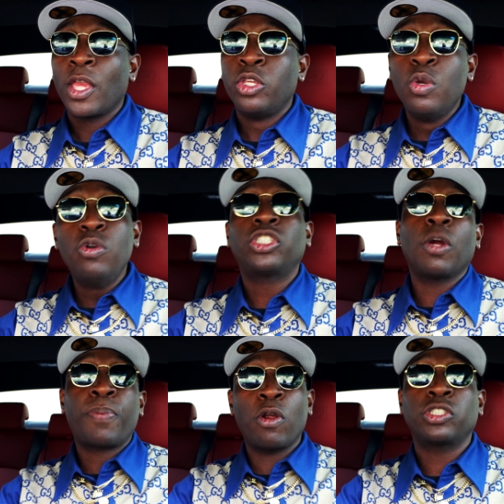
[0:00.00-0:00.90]
Use
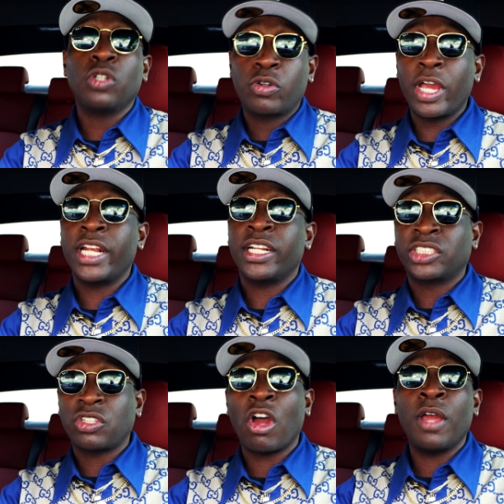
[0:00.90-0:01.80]
your personal credit to
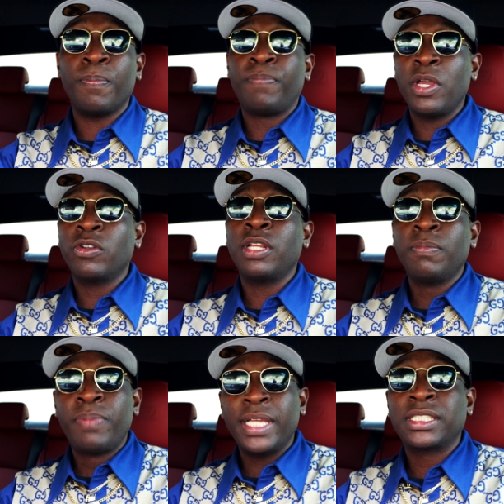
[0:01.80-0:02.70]
start
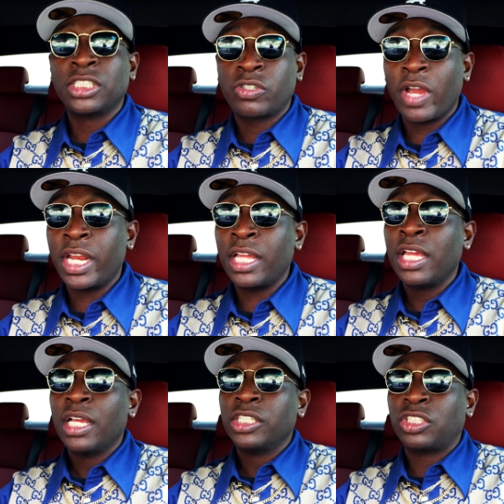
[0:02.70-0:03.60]
building business credit.
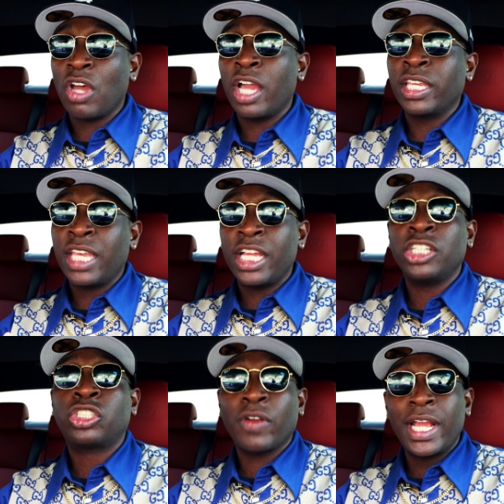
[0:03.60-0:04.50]
Start getting
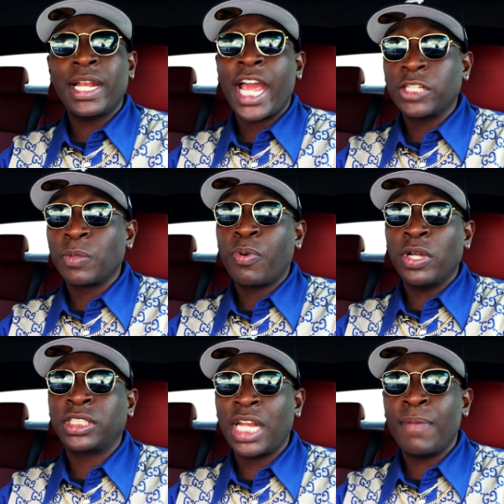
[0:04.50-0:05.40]
trade lines
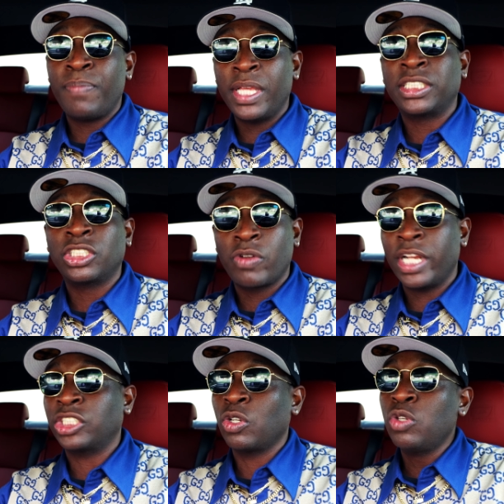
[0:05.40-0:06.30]
report to that business
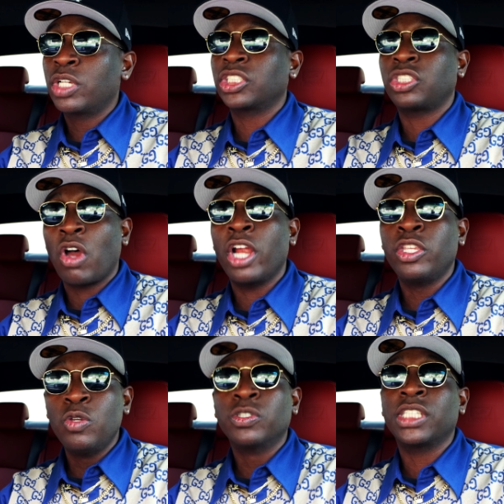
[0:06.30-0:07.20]
credit so you can start
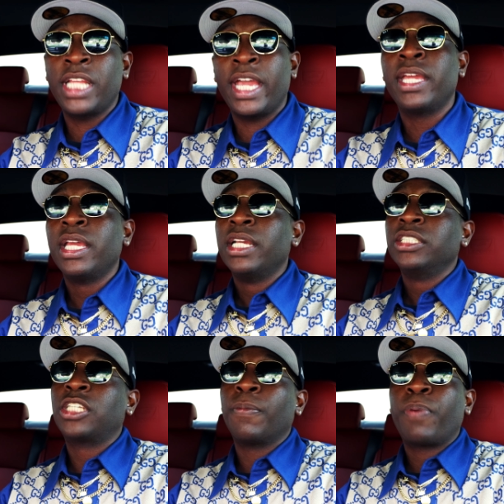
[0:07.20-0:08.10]
using that
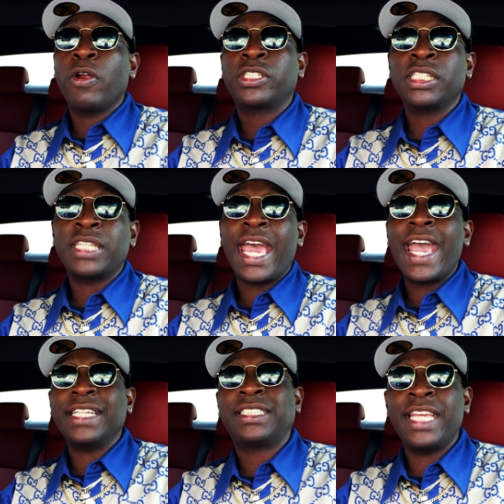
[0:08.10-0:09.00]
to purchase
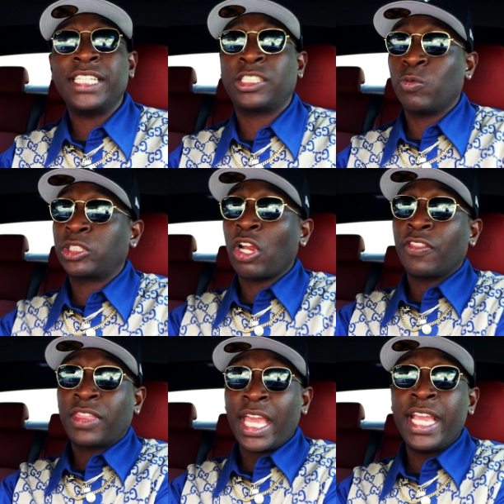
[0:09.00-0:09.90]
assets, which are
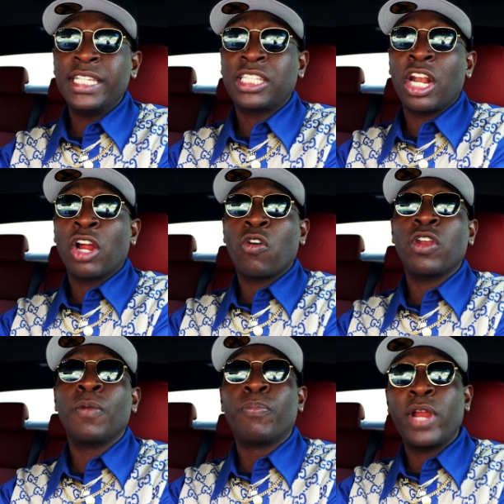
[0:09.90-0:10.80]
things that are going
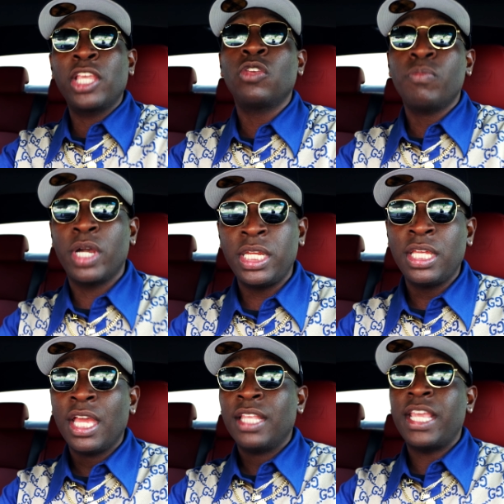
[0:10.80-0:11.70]
to bring you money
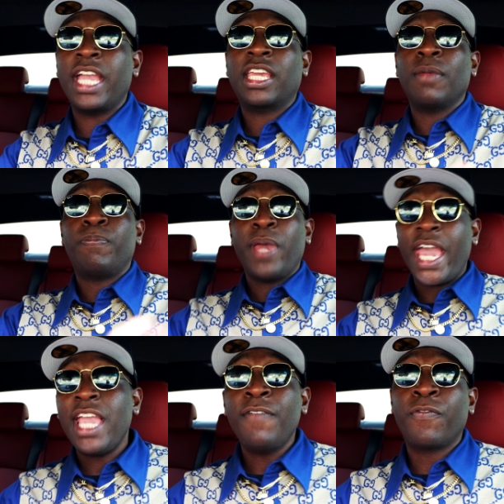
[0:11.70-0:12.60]
that can
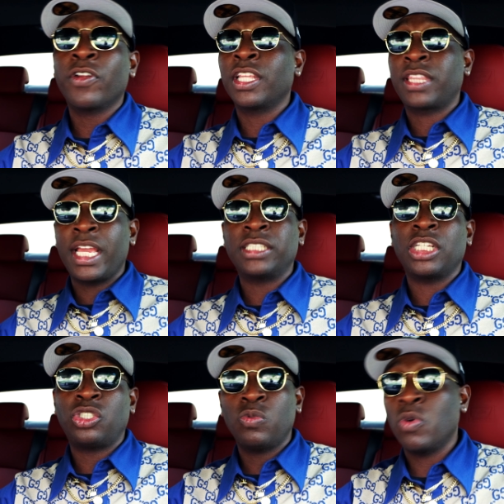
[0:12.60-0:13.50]
pay for the things
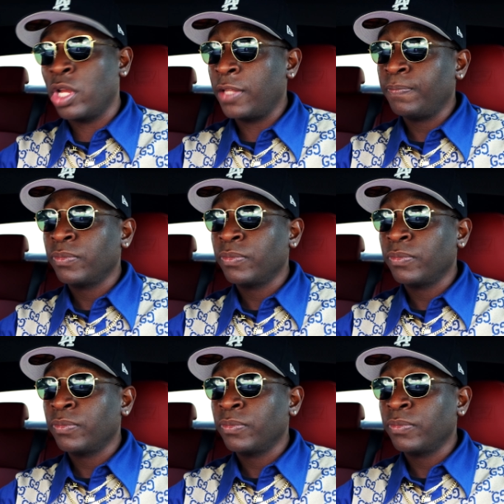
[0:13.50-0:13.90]
that you want.